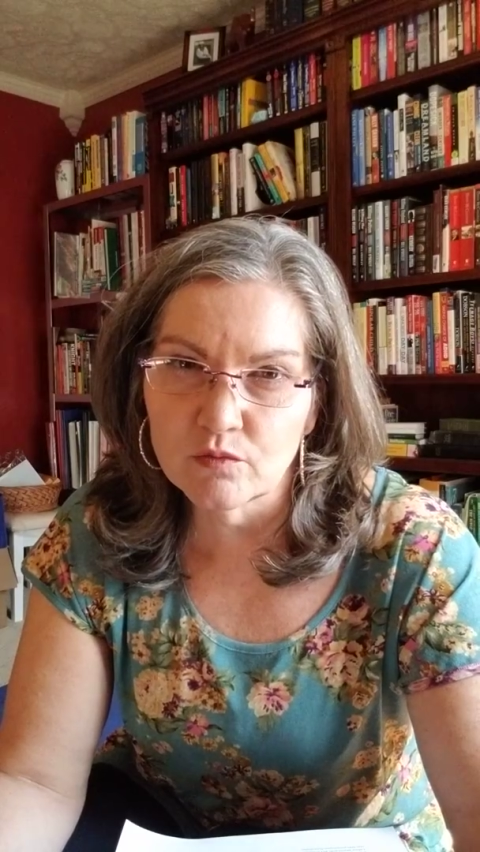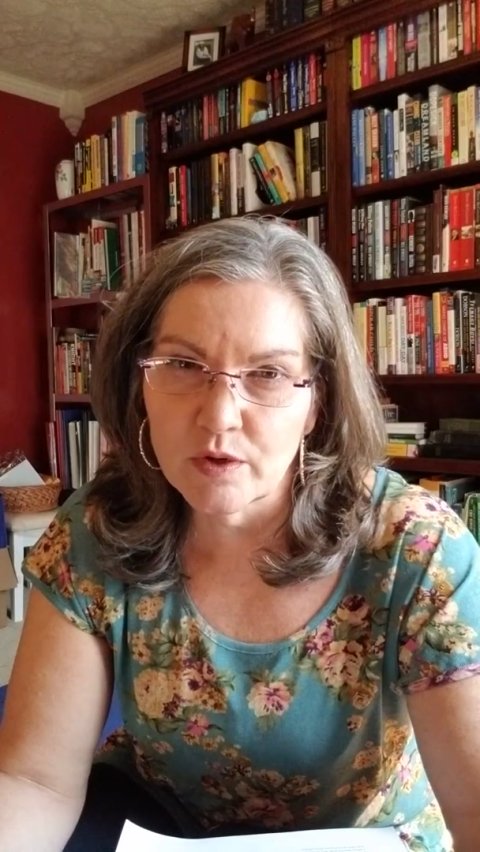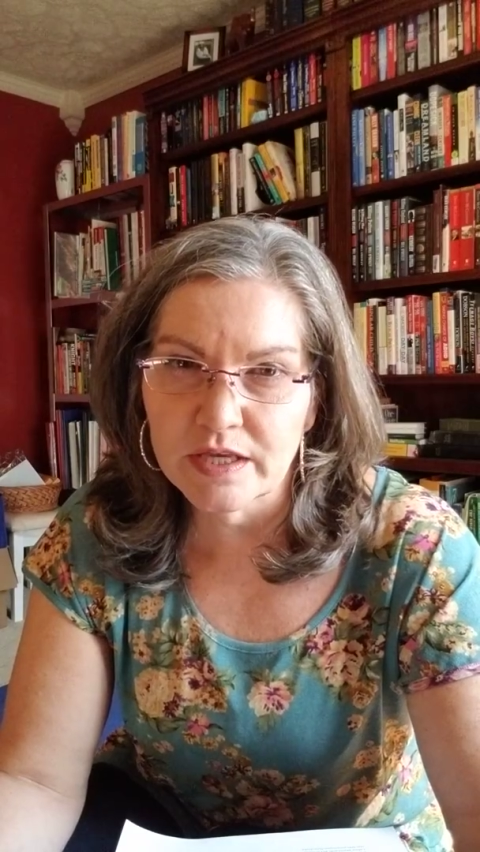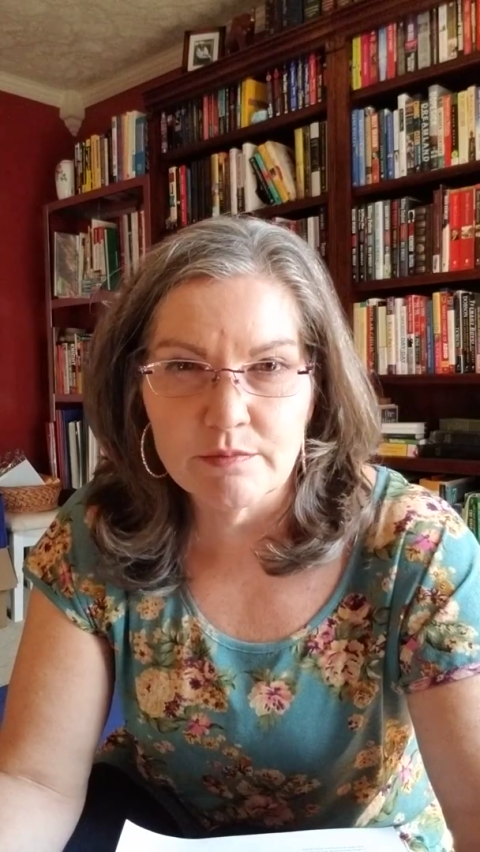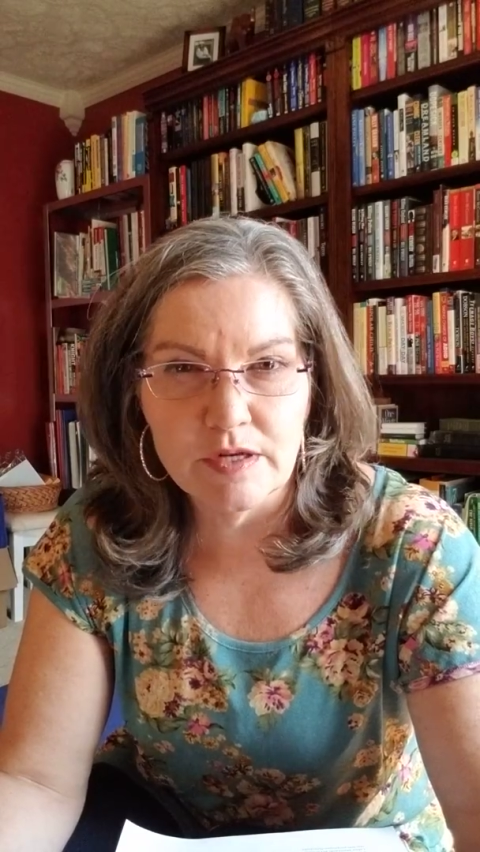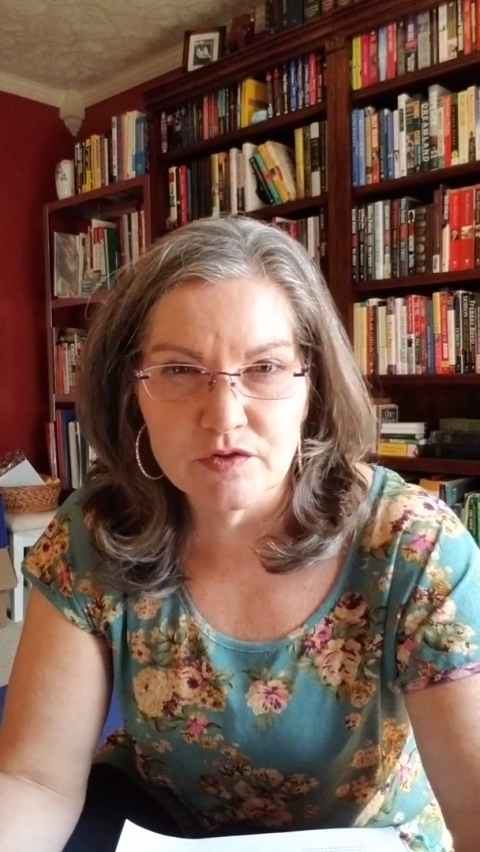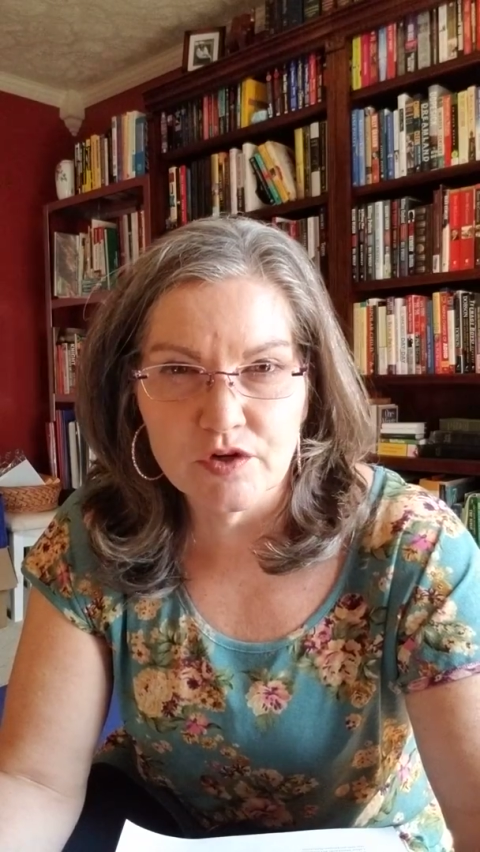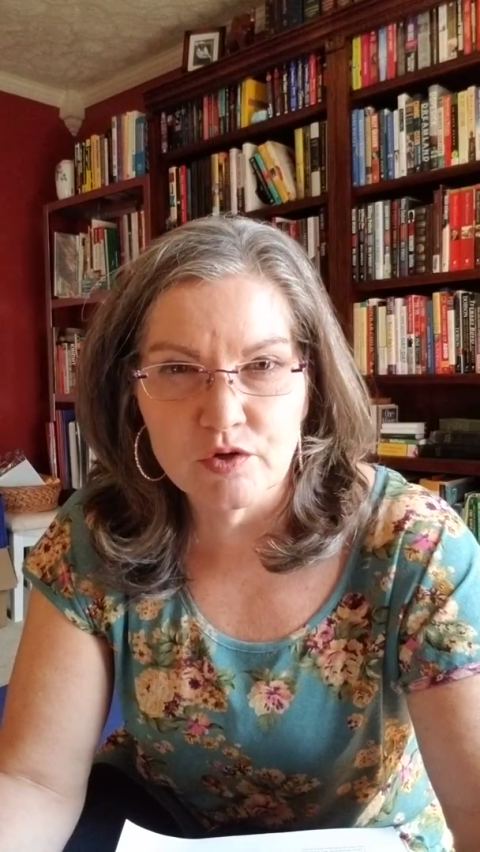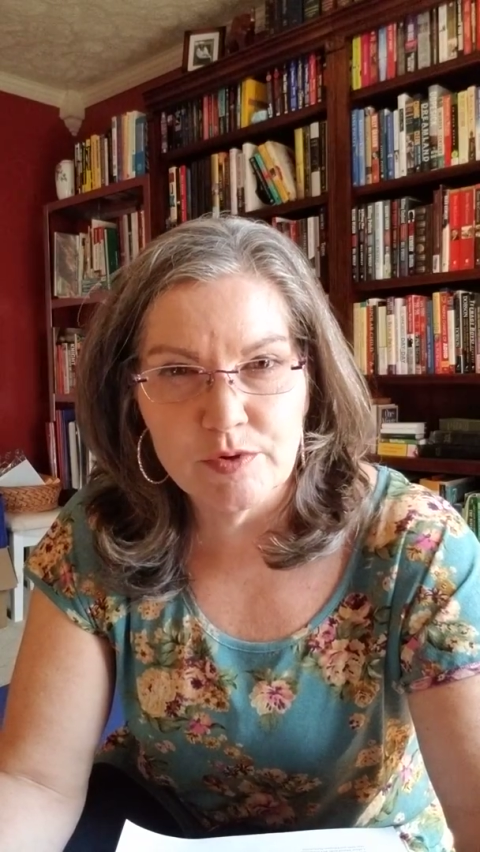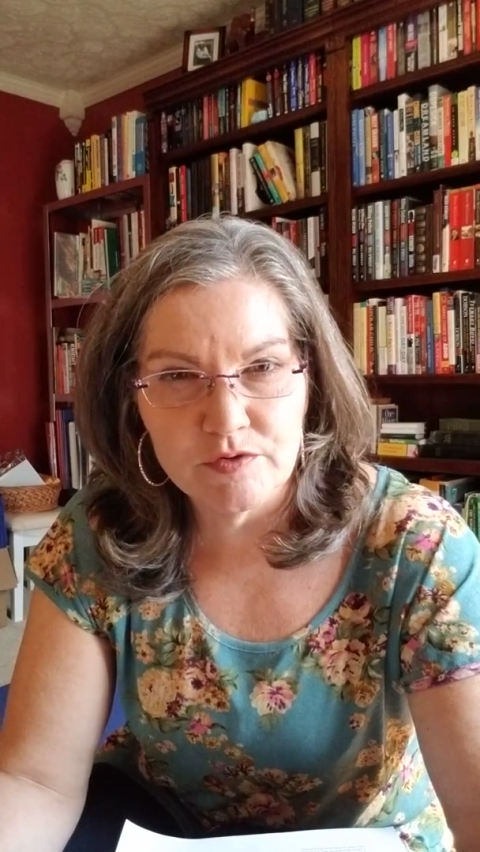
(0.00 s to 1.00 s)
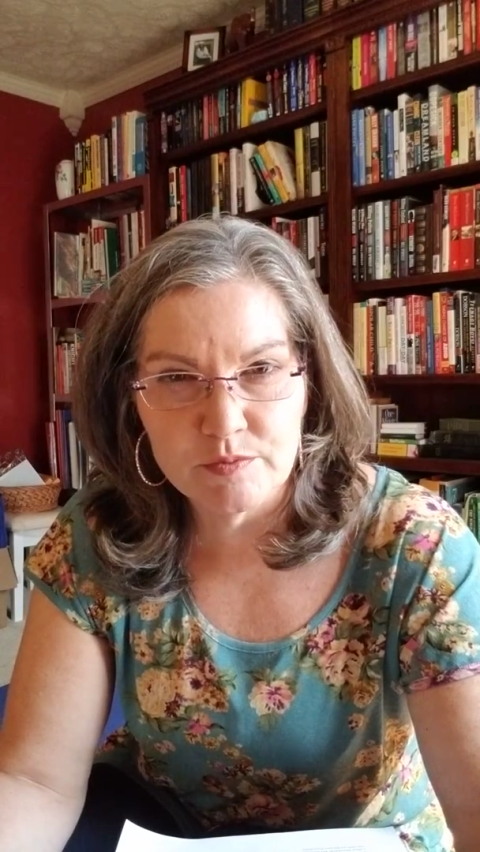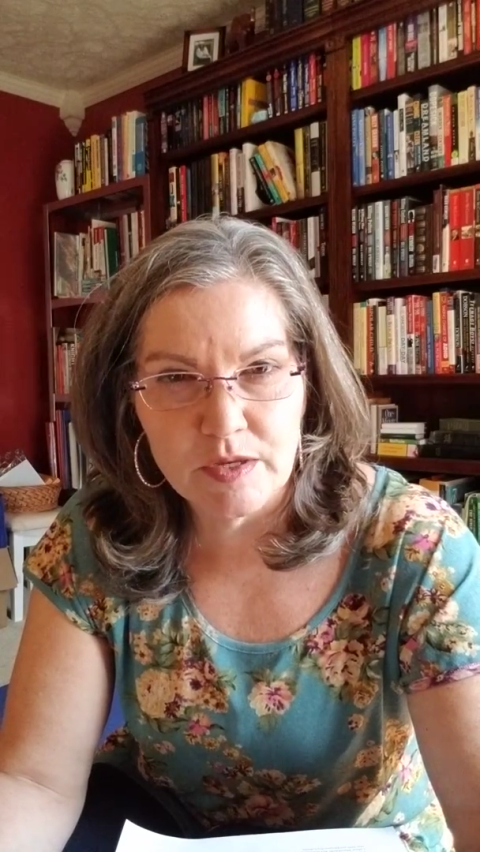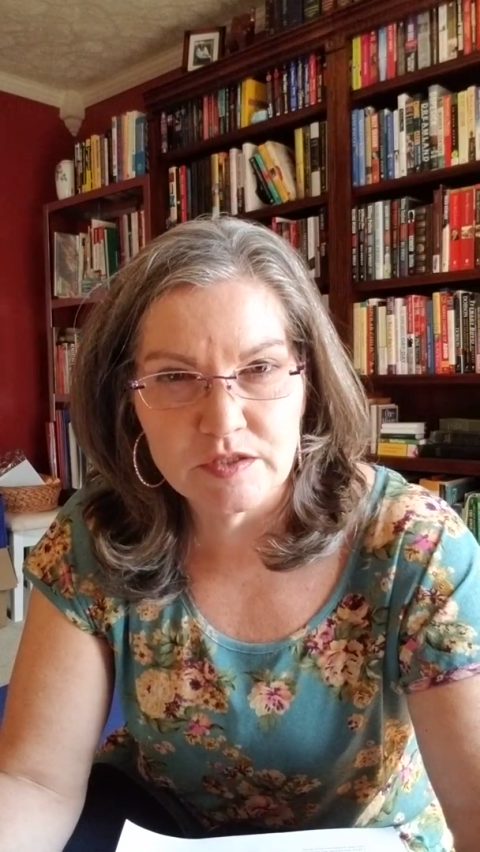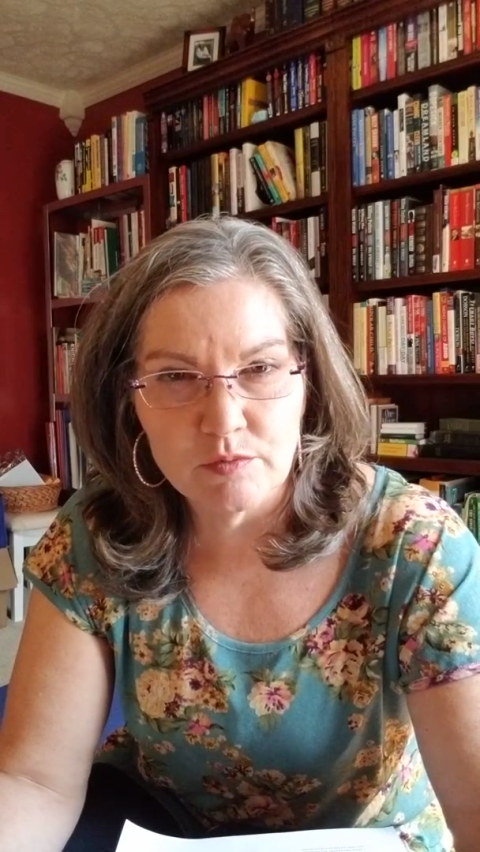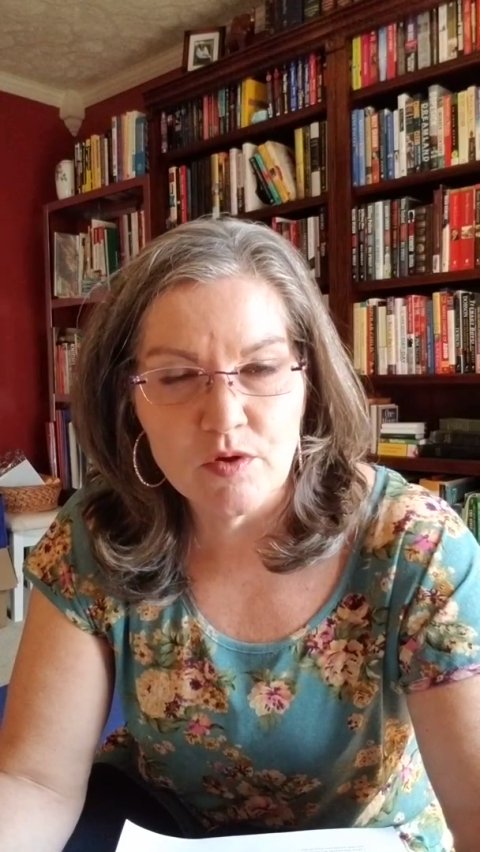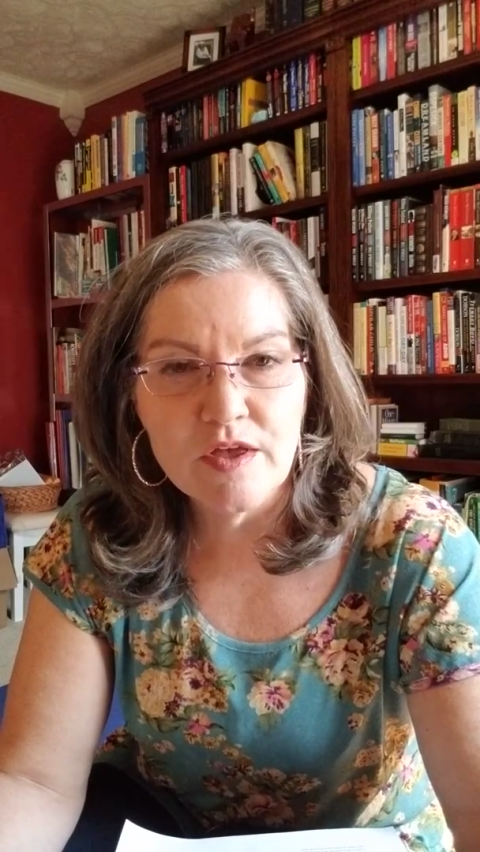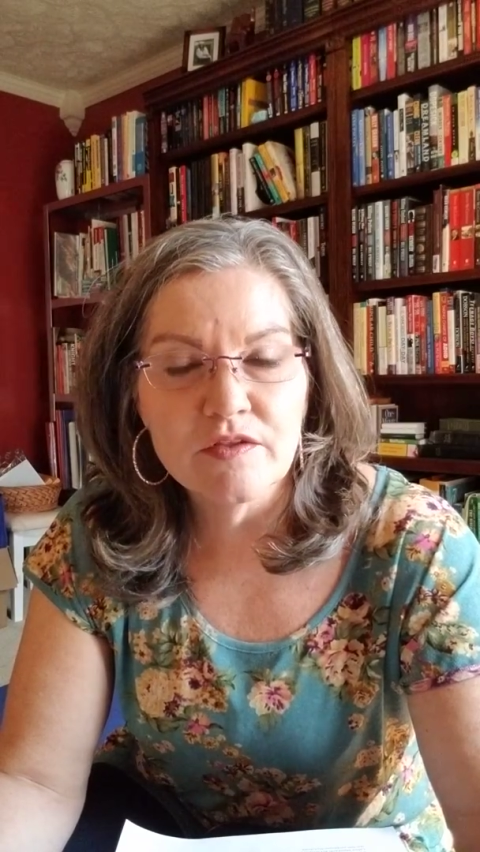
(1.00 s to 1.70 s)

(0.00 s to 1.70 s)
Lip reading: what committees are going to be responsible.